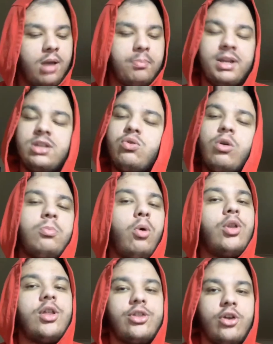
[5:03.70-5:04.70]
but he scored
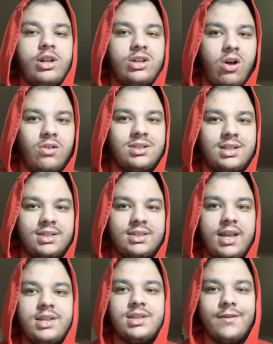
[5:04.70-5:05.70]
more than 30 goals this
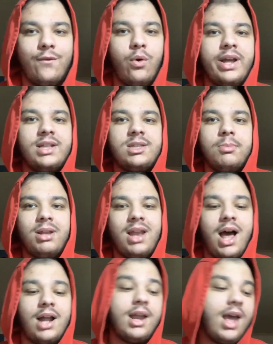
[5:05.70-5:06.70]
season for Inter
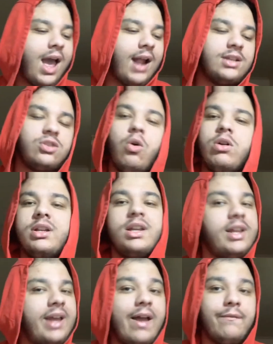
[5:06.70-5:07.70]
Milan, and he scored in
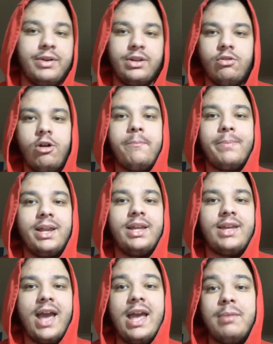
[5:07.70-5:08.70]
nearly every Europa League
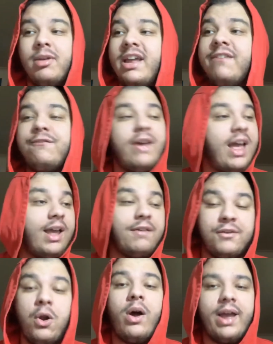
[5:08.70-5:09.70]
game, if
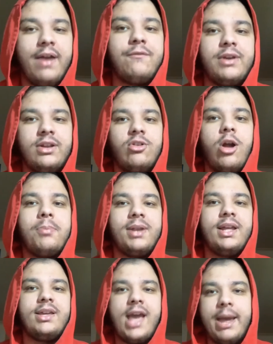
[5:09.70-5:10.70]
not every Europa
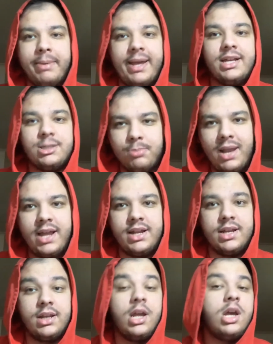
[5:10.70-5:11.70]
League game he has played
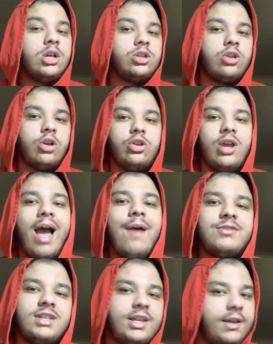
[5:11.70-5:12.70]
in. So you have
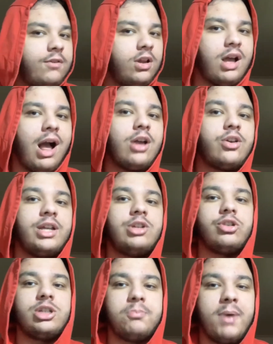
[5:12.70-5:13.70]
to give Lukaku his
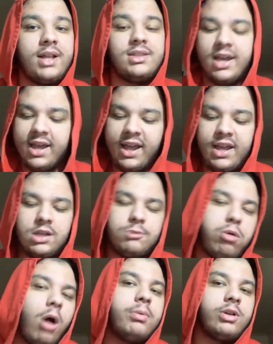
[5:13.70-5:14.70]
respect. He is
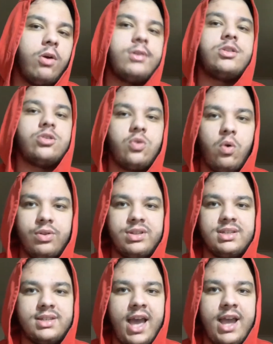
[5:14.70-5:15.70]
probably going to score
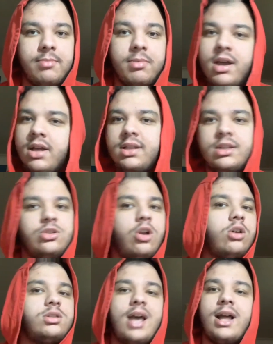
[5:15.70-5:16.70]
this game. There's
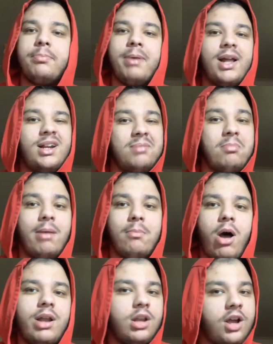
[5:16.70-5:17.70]
no doubt about it in my
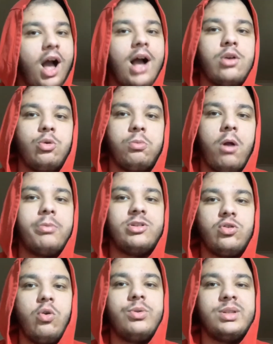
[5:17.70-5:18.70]
mind. Lukaku will probably
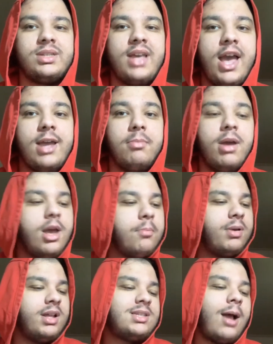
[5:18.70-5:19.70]
score this game,
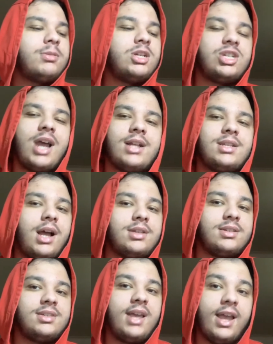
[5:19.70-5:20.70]
but it's up to Shakhtar to
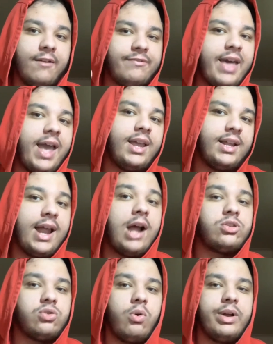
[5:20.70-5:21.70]
see if they can
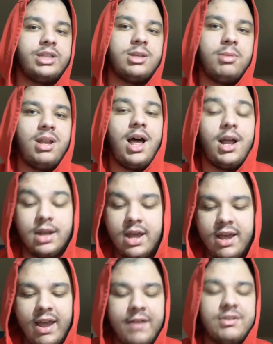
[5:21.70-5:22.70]
outscore Inter Milan.
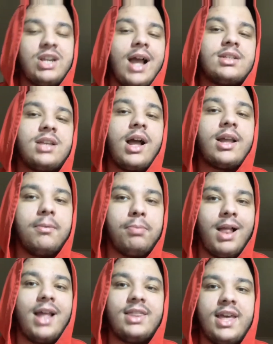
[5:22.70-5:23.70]
If Shakhtar can
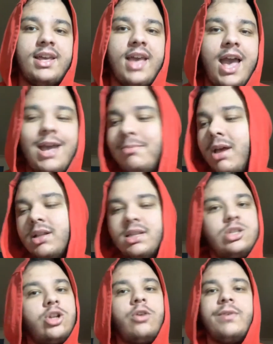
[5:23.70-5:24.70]
play their game,
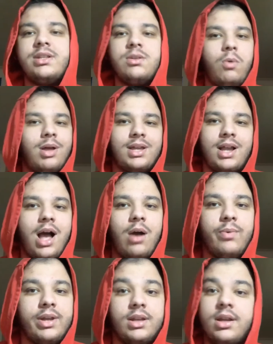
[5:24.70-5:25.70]
there's no reason why they can't
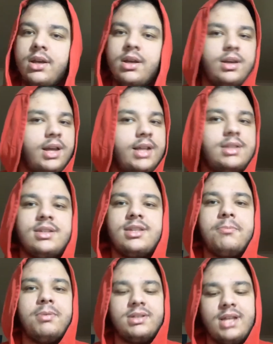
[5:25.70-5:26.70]
win. It's as
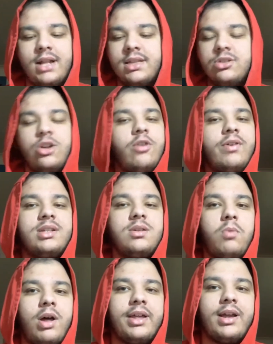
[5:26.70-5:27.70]
simple as that. There's no reason
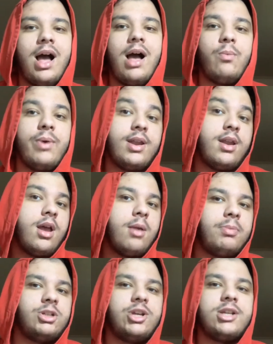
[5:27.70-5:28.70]
why they can't win,
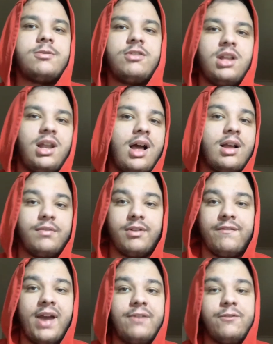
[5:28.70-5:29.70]
but just for the luck of the
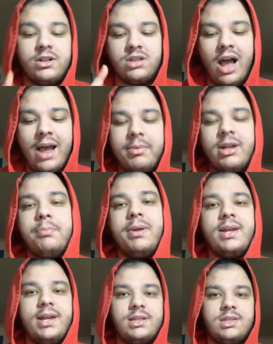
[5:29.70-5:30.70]
favorites, I am going to
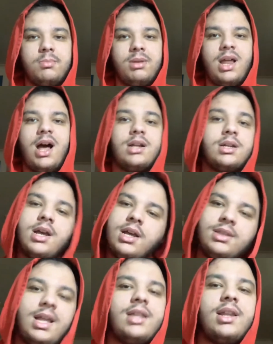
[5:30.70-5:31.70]
pick Inter Milan.
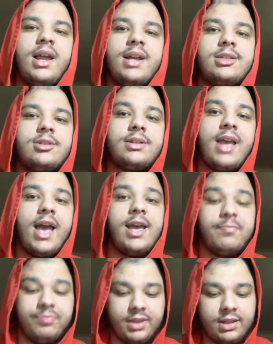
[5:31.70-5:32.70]
Now, the next
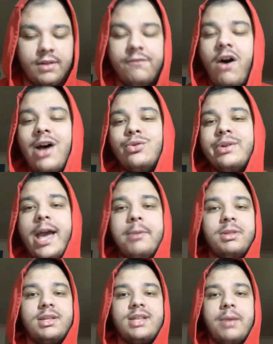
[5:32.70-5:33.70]
game, the final game
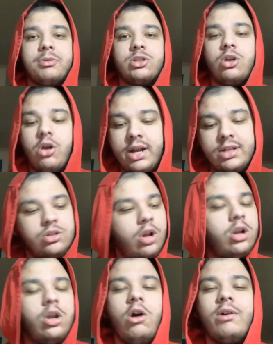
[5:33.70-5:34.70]
of this episode, is not
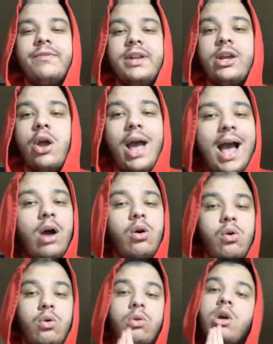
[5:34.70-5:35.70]
a long video at
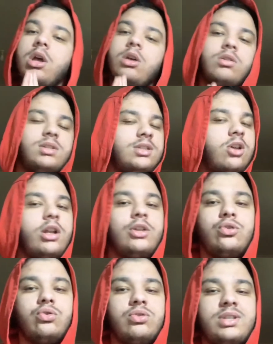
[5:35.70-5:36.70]
all because there's only
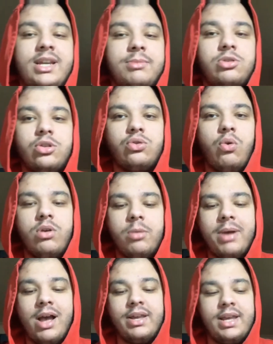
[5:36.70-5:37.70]
two teams to talk
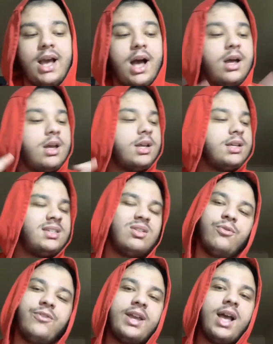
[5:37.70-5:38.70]
about here.
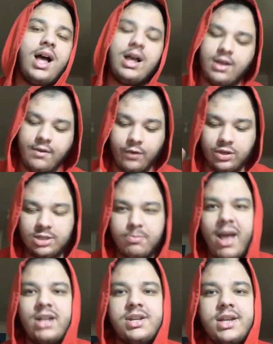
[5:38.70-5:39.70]
Sevilla versus
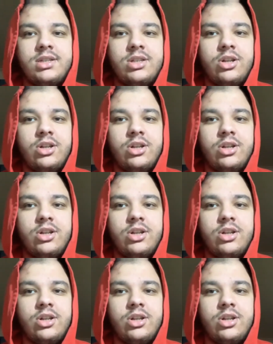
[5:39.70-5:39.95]
Manchester